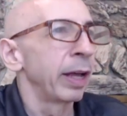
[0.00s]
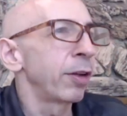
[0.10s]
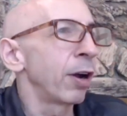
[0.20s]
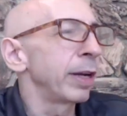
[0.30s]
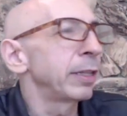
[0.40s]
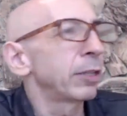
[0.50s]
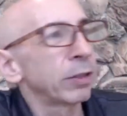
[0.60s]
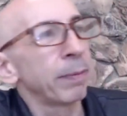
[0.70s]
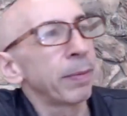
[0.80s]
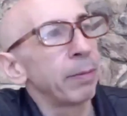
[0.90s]
Attorneys
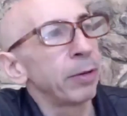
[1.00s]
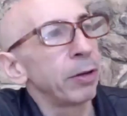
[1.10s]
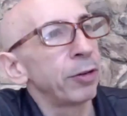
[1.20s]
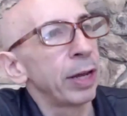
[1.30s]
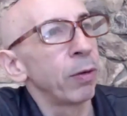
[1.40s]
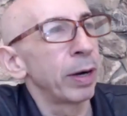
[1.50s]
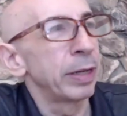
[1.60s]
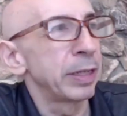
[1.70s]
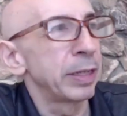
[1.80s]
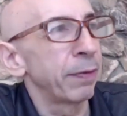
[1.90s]
sometimes used it in order
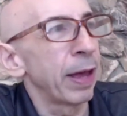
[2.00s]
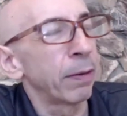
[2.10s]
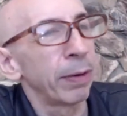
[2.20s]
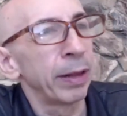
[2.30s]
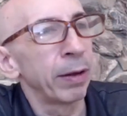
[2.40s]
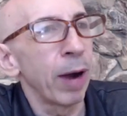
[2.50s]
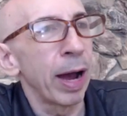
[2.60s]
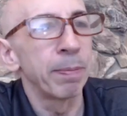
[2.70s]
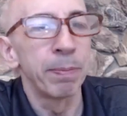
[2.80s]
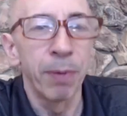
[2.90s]
to see if they were in the
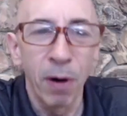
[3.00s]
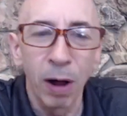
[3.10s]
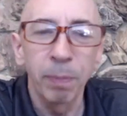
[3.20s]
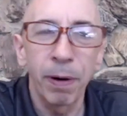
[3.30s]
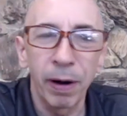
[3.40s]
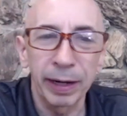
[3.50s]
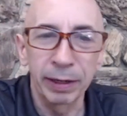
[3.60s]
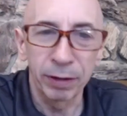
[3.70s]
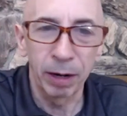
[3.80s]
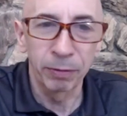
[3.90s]
right ballpark in
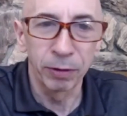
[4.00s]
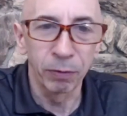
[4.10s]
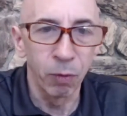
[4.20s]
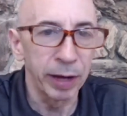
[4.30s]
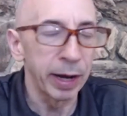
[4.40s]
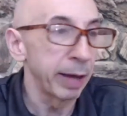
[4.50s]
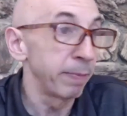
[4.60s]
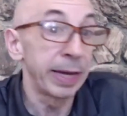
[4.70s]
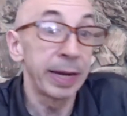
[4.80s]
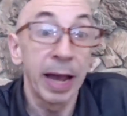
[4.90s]
terms of what a
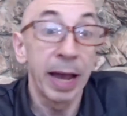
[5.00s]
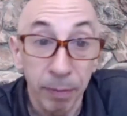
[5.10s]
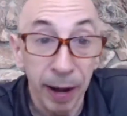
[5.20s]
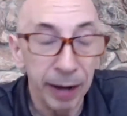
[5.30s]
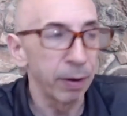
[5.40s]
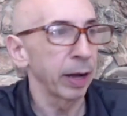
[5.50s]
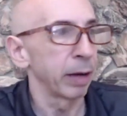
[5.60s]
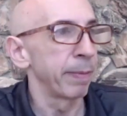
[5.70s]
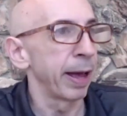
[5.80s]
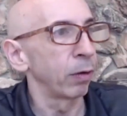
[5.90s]
mediator might
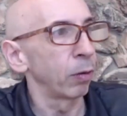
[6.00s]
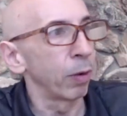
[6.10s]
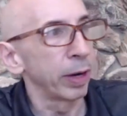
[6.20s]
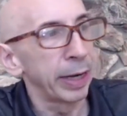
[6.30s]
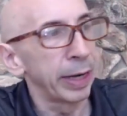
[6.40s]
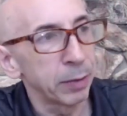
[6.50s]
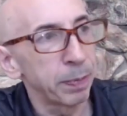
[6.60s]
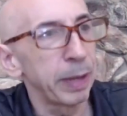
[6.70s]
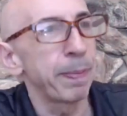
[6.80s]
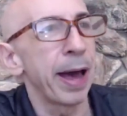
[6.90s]
recommend or what an
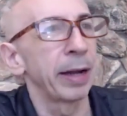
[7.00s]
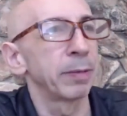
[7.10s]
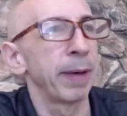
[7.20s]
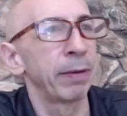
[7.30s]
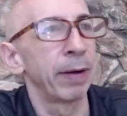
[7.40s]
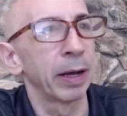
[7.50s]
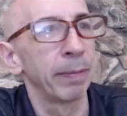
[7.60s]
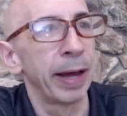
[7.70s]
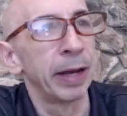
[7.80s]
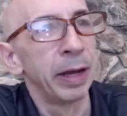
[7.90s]
ESP panelist might recommend.